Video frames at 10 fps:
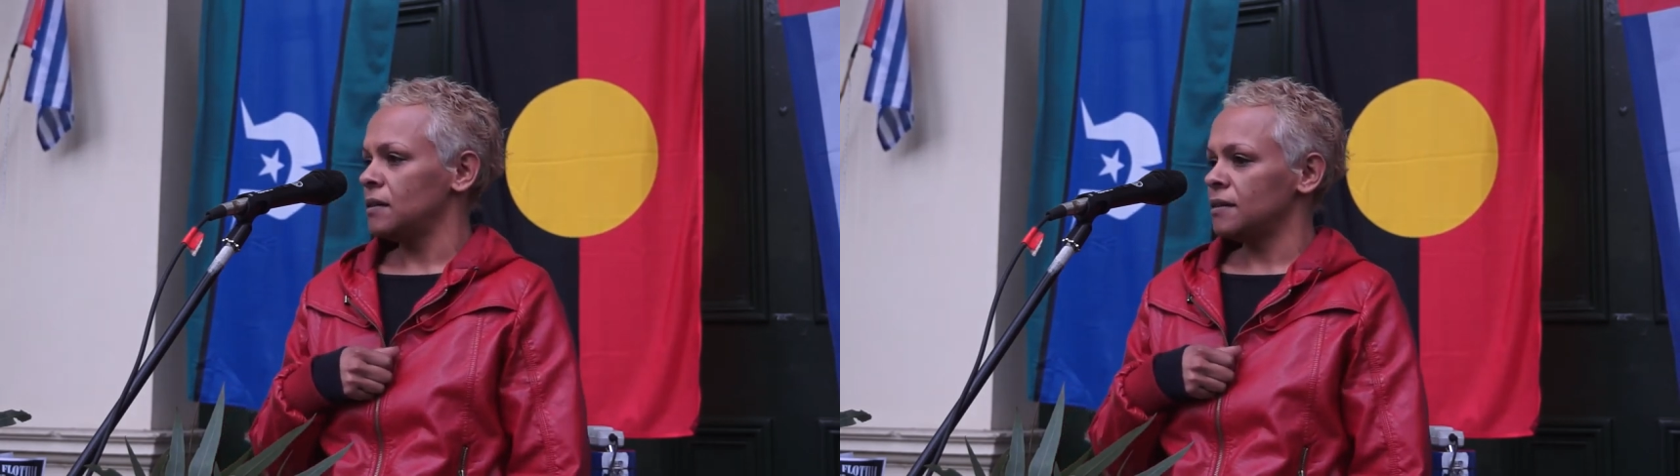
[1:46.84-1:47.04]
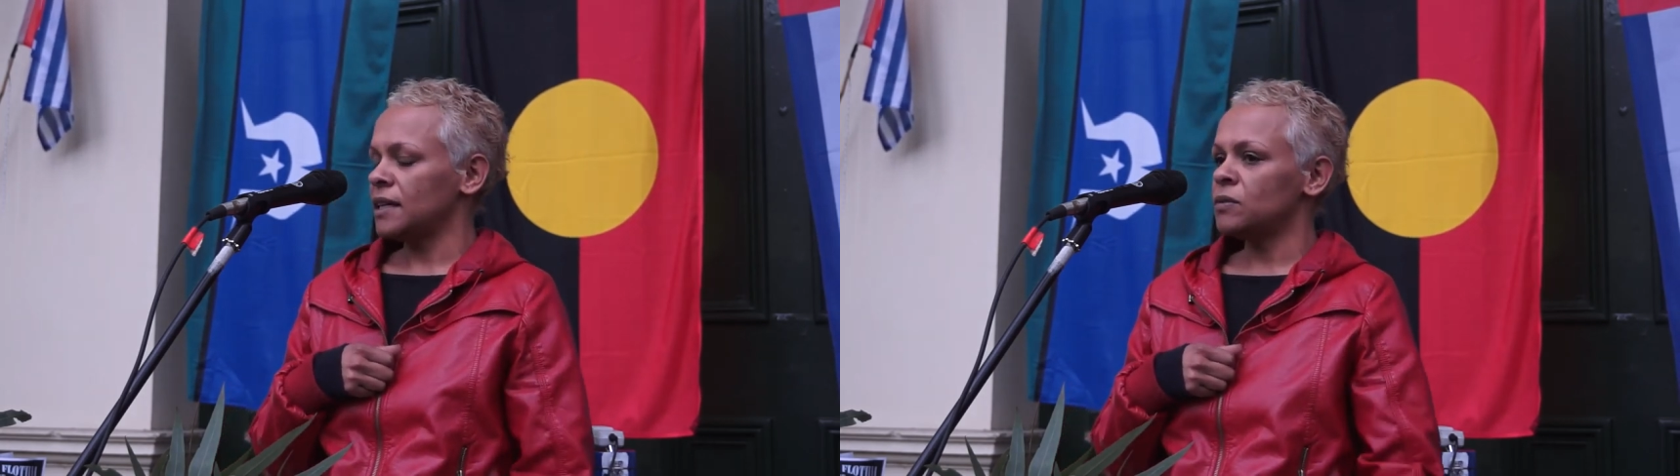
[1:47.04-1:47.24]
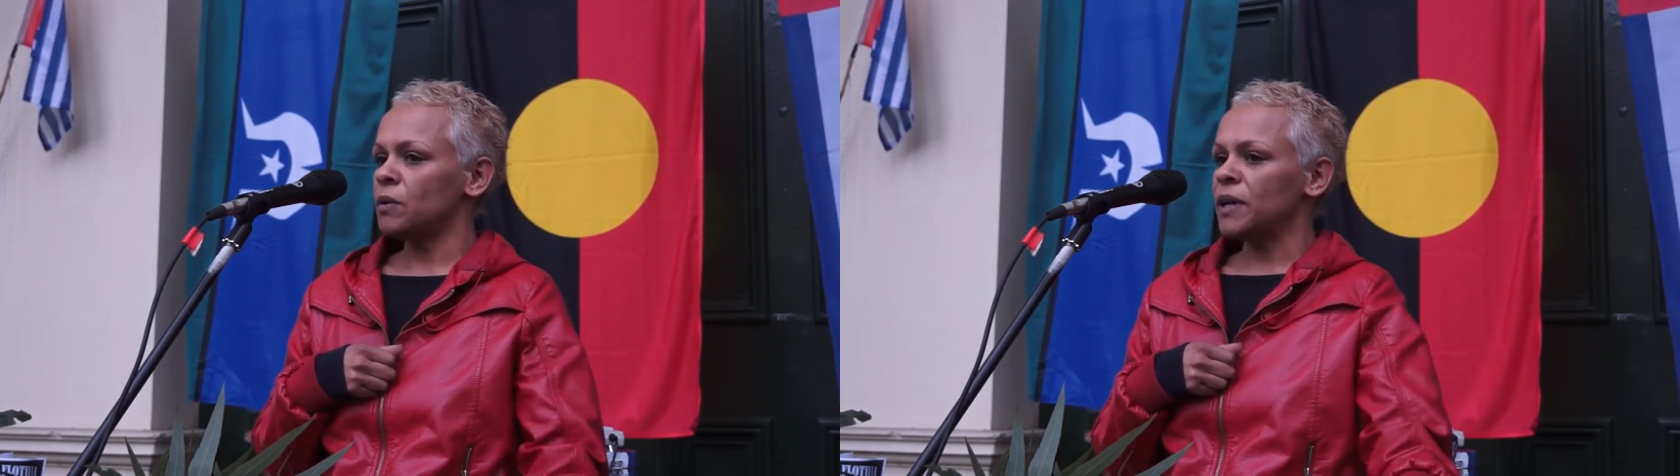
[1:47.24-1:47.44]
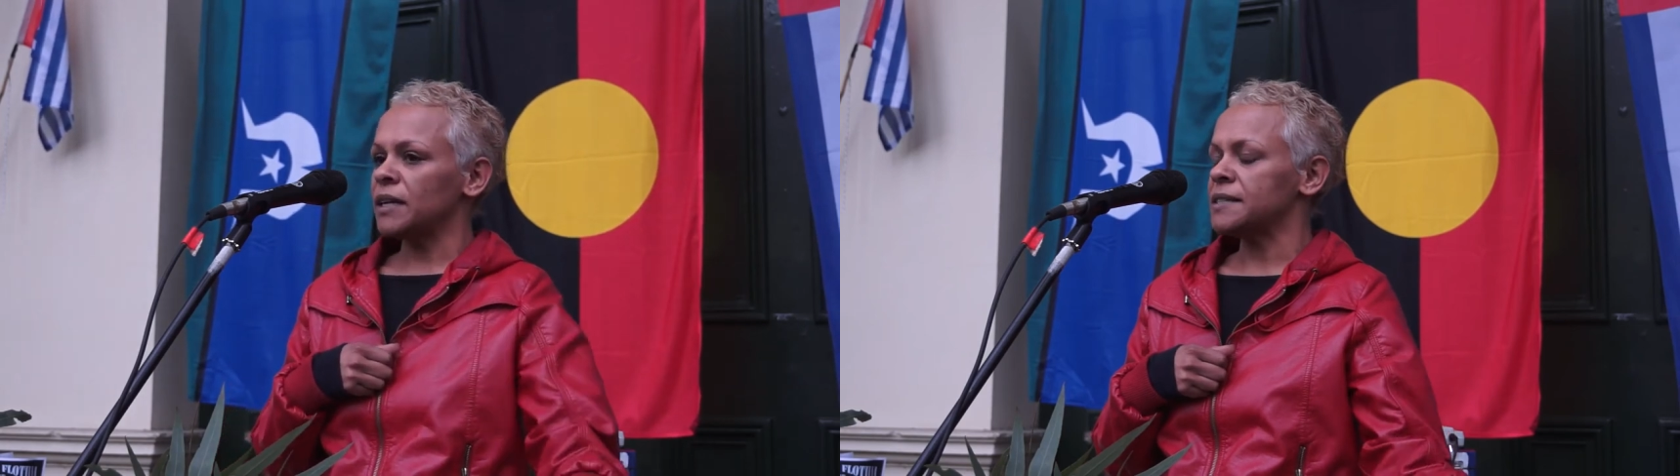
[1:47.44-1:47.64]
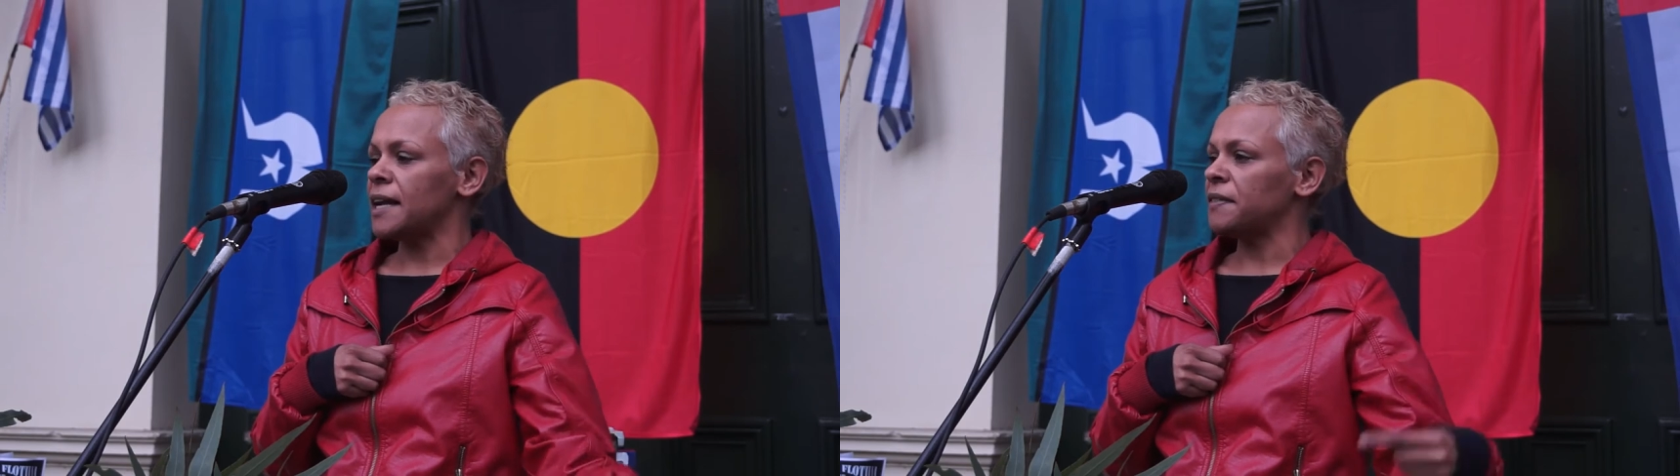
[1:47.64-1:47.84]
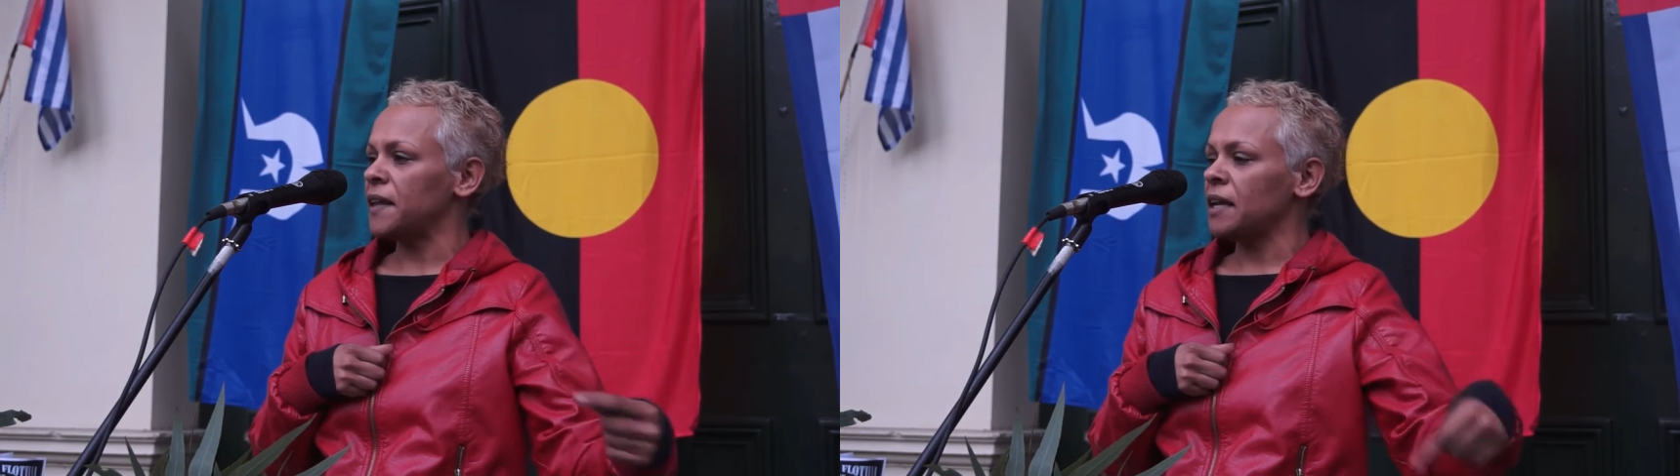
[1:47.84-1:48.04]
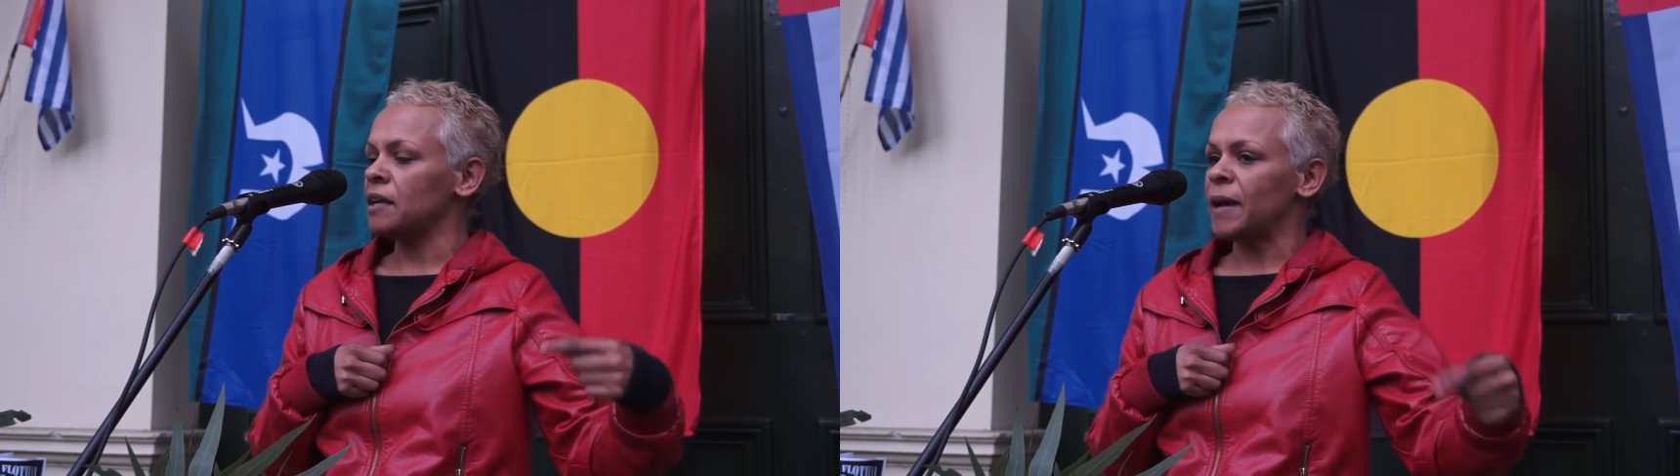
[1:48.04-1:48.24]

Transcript: That's what we've got to start thinking